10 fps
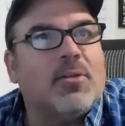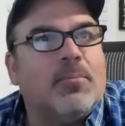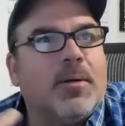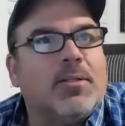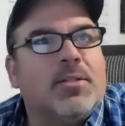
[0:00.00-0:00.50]

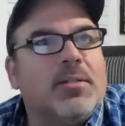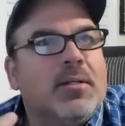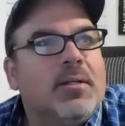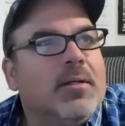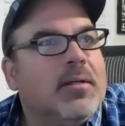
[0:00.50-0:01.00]
much,
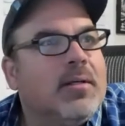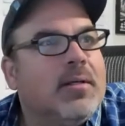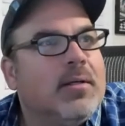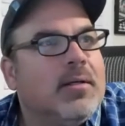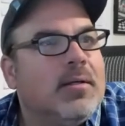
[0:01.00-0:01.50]

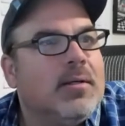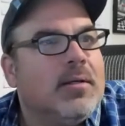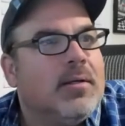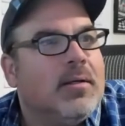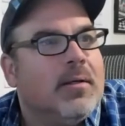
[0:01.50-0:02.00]

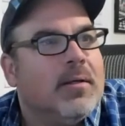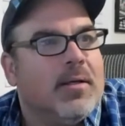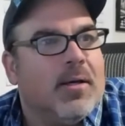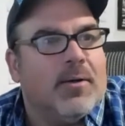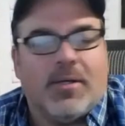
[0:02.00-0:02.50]

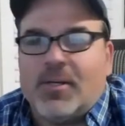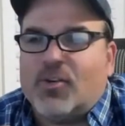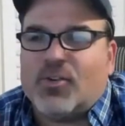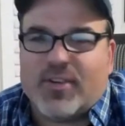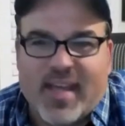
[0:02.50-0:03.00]
you can
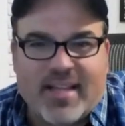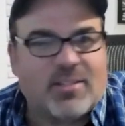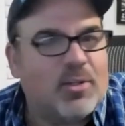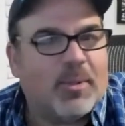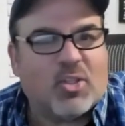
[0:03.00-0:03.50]
create
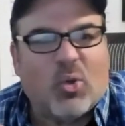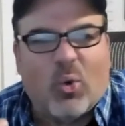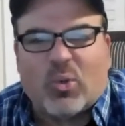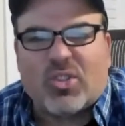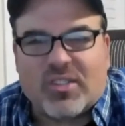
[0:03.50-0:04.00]
so much
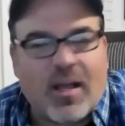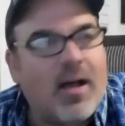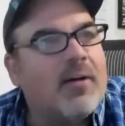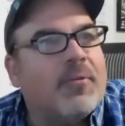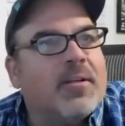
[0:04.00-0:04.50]
cool
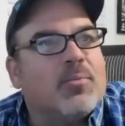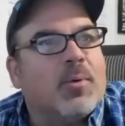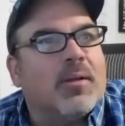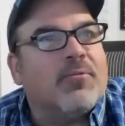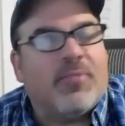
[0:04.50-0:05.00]
stuff, and it's where
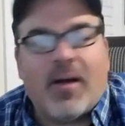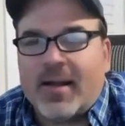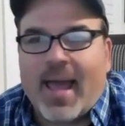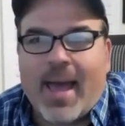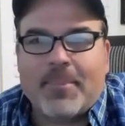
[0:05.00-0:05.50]
the fun
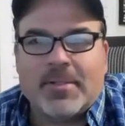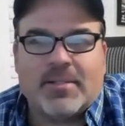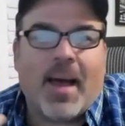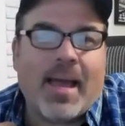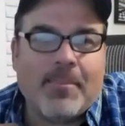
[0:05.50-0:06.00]
happens, in
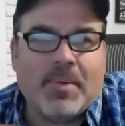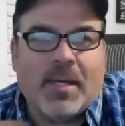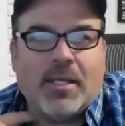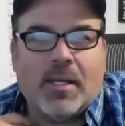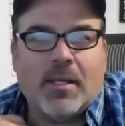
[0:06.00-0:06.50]
my
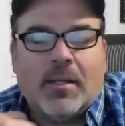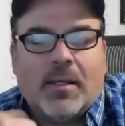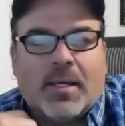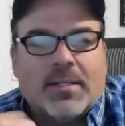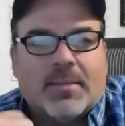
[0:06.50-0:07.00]
opinion.
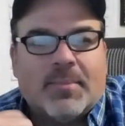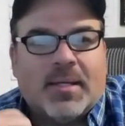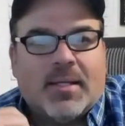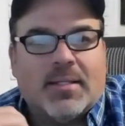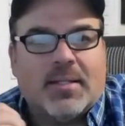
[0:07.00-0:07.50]
Because I
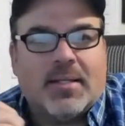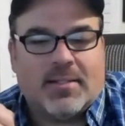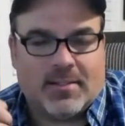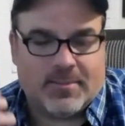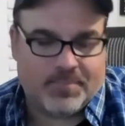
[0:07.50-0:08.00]
mean,
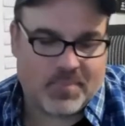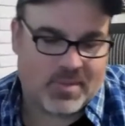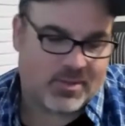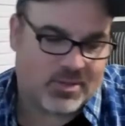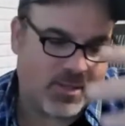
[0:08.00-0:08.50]
it's
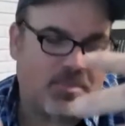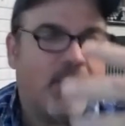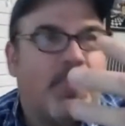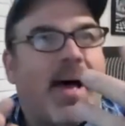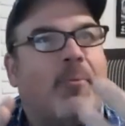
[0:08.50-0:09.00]
there's something
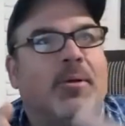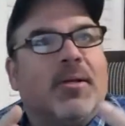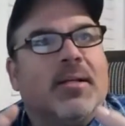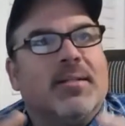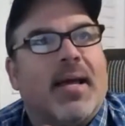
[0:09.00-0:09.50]
about when you
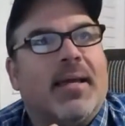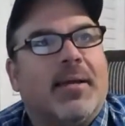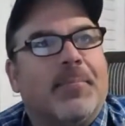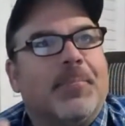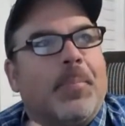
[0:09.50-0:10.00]
can take
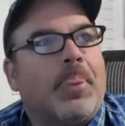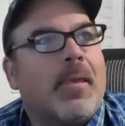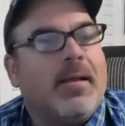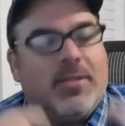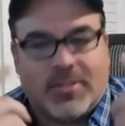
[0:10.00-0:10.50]

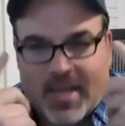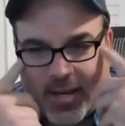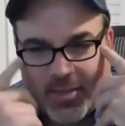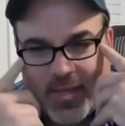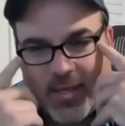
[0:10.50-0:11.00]
and just kind
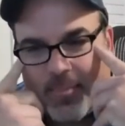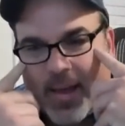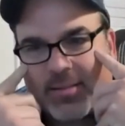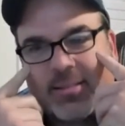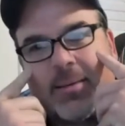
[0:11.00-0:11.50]
of think
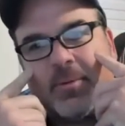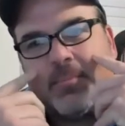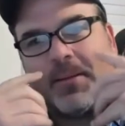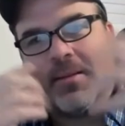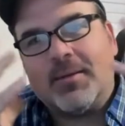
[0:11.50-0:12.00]
about something,
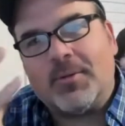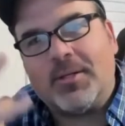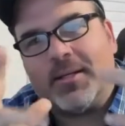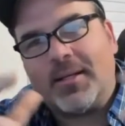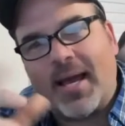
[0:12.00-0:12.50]
but then when you
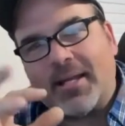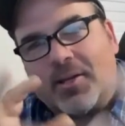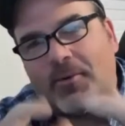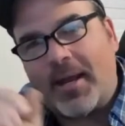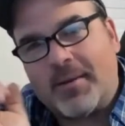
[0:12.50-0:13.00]
can kind of
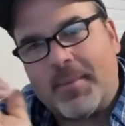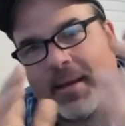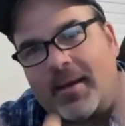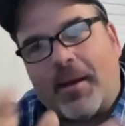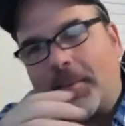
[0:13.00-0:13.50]
create it and make
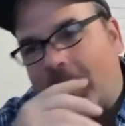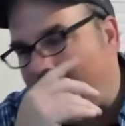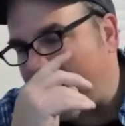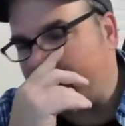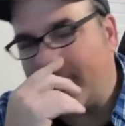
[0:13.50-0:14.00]
it come to
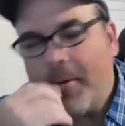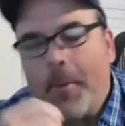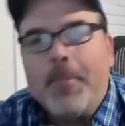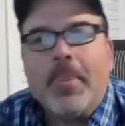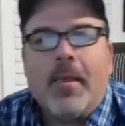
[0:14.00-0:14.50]
life,
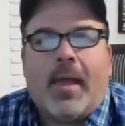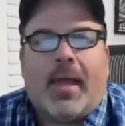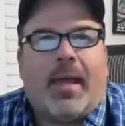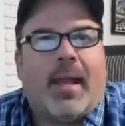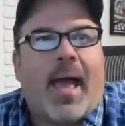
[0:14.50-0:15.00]

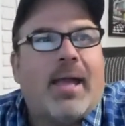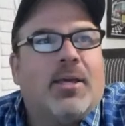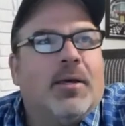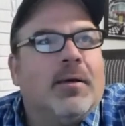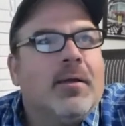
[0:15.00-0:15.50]
and how you